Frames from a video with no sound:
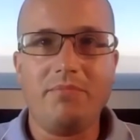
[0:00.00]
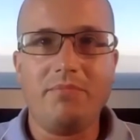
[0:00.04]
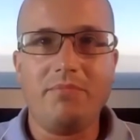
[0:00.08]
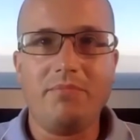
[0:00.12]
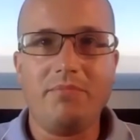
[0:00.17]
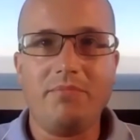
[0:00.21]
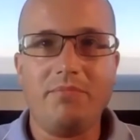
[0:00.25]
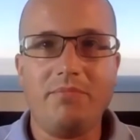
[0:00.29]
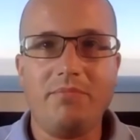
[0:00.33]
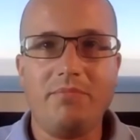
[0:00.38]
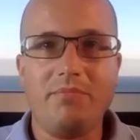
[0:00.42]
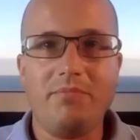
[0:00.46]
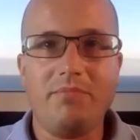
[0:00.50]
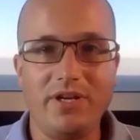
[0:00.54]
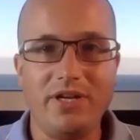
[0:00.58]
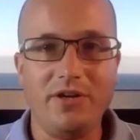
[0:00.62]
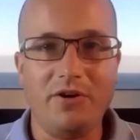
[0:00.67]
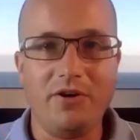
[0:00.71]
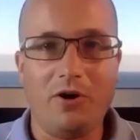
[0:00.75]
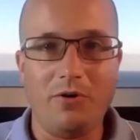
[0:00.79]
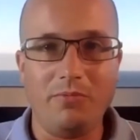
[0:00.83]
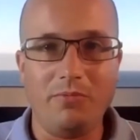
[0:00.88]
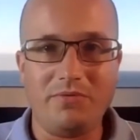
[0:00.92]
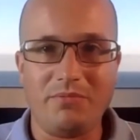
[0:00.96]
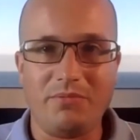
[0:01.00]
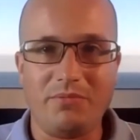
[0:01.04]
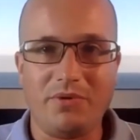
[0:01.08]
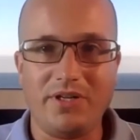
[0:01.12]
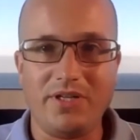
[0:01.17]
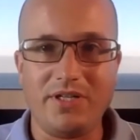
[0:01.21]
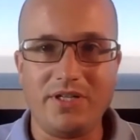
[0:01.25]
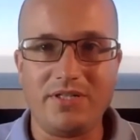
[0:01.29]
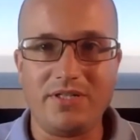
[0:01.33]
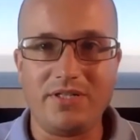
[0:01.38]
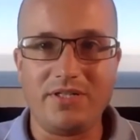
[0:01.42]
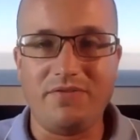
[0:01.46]
was never really
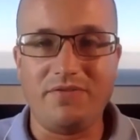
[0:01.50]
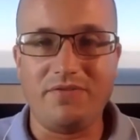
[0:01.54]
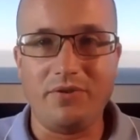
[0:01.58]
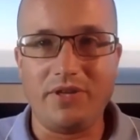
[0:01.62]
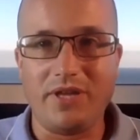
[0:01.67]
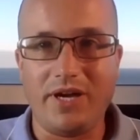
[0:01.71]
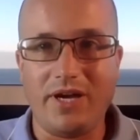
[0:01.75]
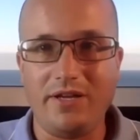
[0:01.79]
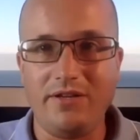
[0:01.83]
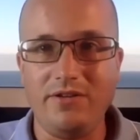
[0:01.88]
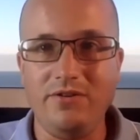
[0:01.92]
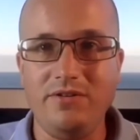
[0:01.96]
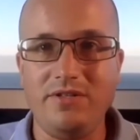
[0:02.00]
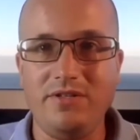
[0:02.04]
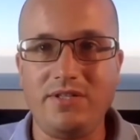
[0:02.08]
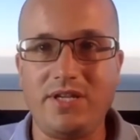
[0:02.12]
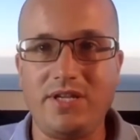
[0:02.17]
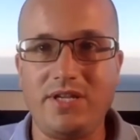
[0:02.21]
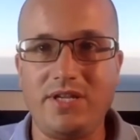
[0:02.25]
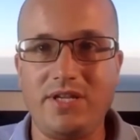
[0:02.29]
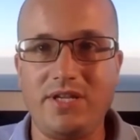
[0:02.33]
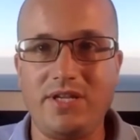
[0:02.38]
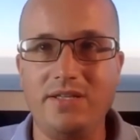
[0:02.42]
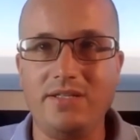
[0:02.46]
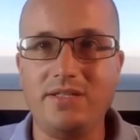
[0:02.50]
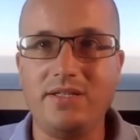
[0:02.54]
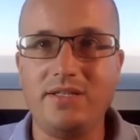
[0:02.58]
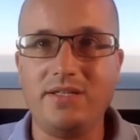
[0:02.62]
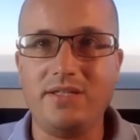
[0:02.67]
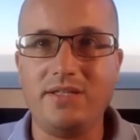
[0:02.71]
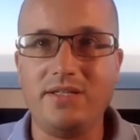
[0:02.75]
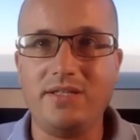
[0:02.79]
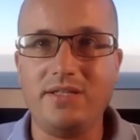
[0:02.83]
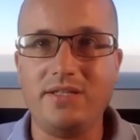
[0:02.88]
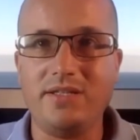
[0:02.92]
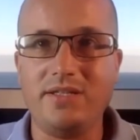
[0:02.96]
optimized for that use case.
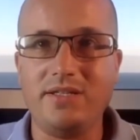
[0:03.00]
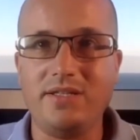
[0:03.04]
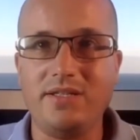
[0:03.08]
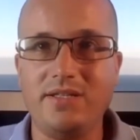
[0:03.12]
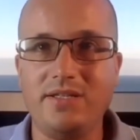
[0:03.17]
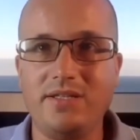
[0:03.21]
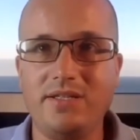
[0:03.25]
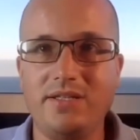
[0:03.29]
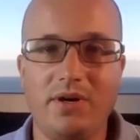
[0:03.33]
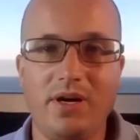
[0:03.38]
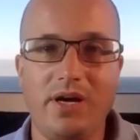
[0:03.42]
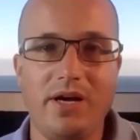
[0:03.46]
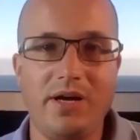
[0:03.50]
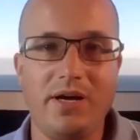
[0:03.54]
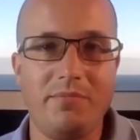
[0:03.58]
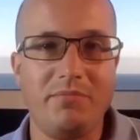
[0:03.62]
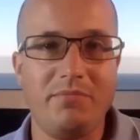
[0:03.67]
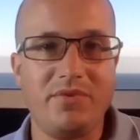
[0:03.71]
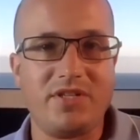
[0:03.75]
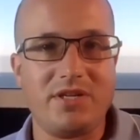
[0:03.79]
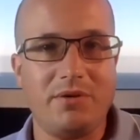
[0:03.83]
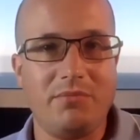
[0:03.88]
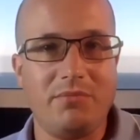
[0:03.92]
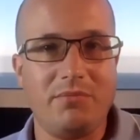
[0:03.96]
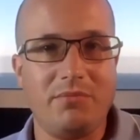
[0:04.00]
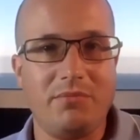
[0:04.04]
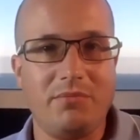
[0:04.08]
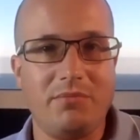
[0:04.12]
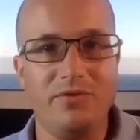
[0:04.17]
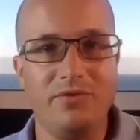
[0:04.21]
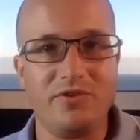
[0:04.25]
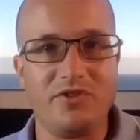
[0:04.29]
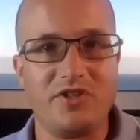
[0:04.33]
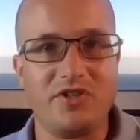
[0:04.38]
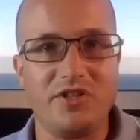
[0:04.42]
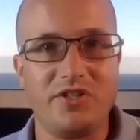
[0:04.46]
So someone
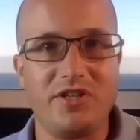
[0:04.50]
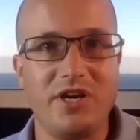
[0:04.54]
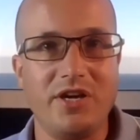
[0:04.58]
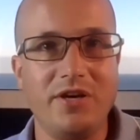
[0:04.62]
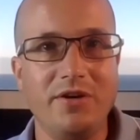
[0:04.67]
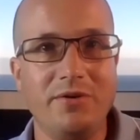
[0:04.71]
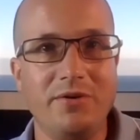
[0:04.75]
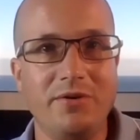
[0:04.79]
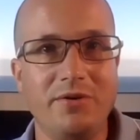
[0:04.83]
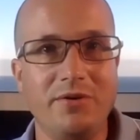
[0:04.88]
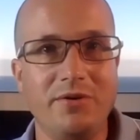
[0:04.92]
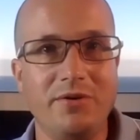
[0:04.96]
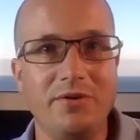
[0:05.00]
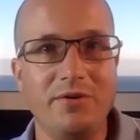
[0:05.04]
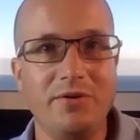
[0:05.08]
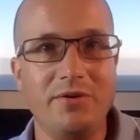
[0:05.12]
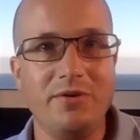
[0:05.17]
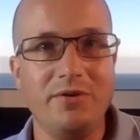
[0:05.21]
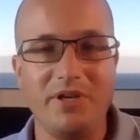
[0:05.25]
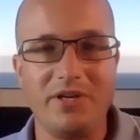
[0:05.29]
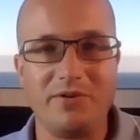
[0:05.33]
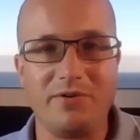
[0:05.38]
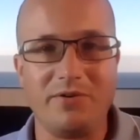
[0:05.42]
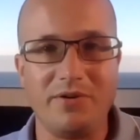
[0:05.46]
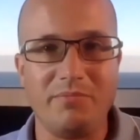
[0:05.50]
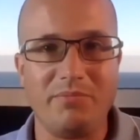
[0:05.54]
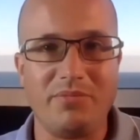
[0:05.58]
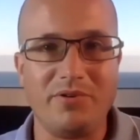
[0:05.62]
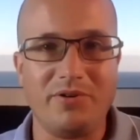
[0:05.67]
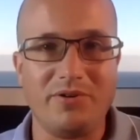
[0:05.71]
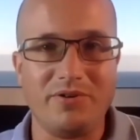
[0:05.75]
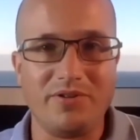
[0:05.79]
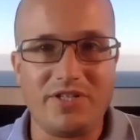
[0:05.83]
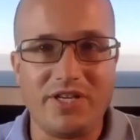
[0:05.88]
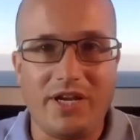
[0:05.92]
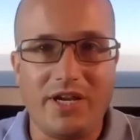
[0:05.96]
launched a token on the Bitcoin
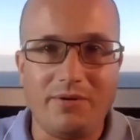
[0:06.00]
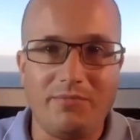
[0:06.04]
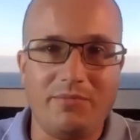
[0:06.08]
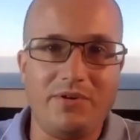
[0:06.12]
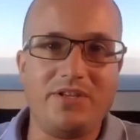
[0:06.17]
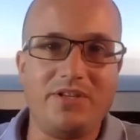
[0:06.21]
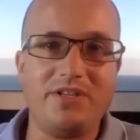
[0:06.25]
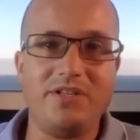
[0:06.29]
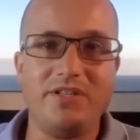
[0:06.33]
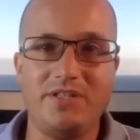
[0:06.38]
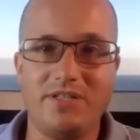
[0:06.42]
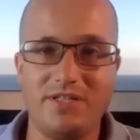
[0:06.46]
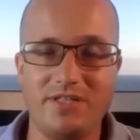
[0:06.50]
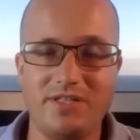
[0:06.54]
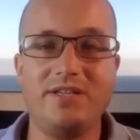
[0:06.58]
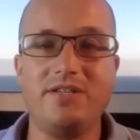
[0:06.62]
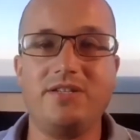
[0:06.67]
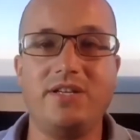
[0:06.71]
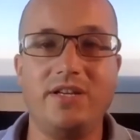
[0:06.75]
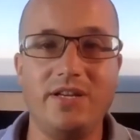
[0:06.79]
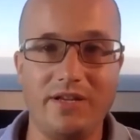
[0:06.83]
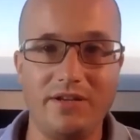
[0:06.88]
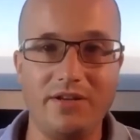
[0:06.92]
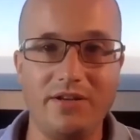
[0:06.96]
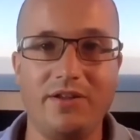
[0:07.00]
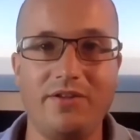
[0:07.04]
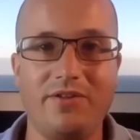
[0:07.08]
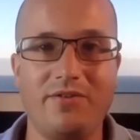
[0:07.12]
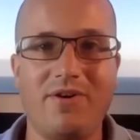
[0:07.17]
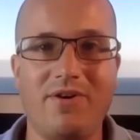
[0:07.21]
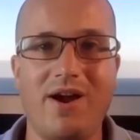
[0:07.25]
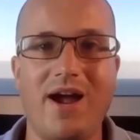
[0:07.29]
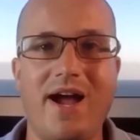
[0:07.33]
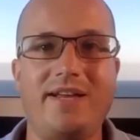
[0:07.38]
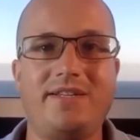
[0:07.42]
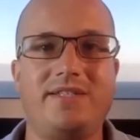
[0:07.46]
blockchain, which is essentially
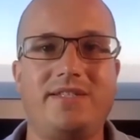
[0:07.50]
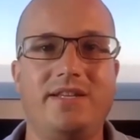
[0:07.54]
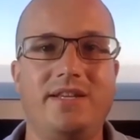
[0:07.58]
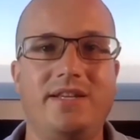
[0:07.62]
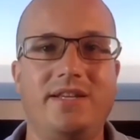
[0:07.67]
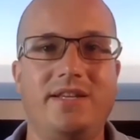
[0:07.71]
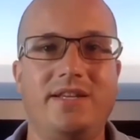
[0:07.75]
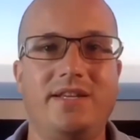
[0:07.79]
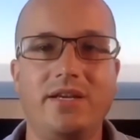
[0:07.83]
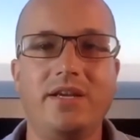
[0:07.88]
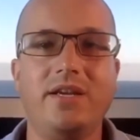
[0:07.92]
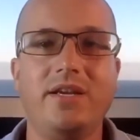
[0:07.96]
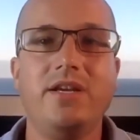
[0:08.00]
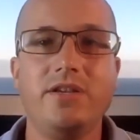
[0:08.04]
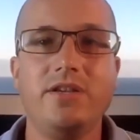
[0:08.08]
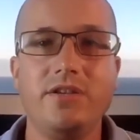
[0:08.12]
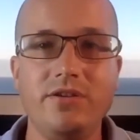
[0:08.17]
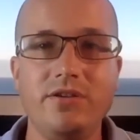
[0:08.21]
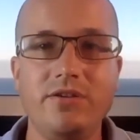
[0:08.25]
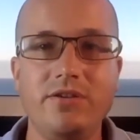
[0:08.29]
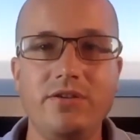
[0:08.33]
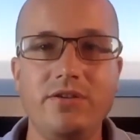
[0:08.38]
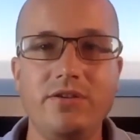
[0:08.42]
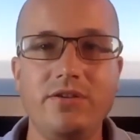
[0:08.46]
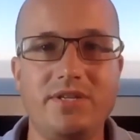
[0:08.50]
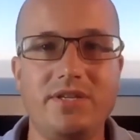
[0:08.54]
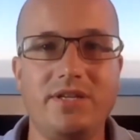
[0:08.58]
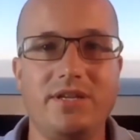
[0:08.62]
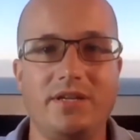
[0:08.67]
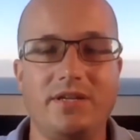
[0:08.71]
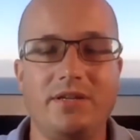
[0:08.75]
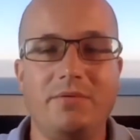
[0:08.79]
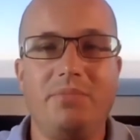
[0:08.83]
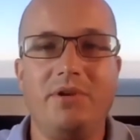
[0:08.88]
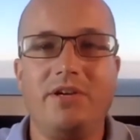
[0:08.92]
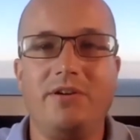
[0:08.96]
another asset
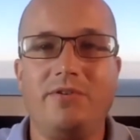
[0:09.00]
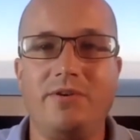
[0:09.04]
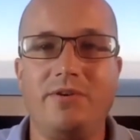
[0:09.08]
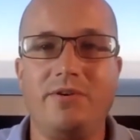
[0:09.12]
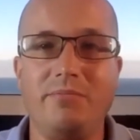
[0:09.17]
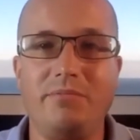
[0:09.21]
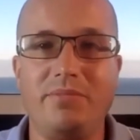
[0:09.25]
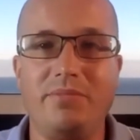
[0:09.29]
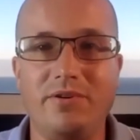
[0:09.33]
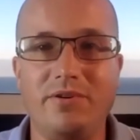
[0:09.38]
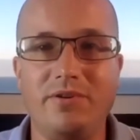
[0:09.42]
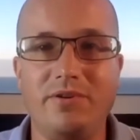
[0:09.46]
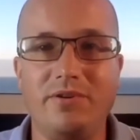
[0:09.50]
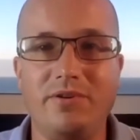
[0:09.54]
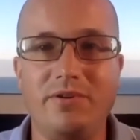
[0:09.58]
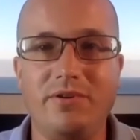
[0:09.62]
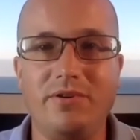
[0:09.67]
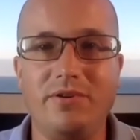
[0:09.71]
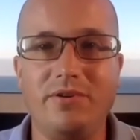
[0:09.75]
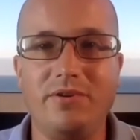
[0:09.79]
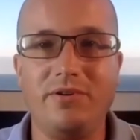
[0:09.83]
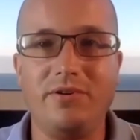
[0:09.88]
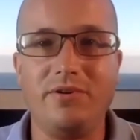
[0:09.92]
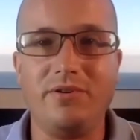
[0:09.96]
using the Bitcoin blockchain.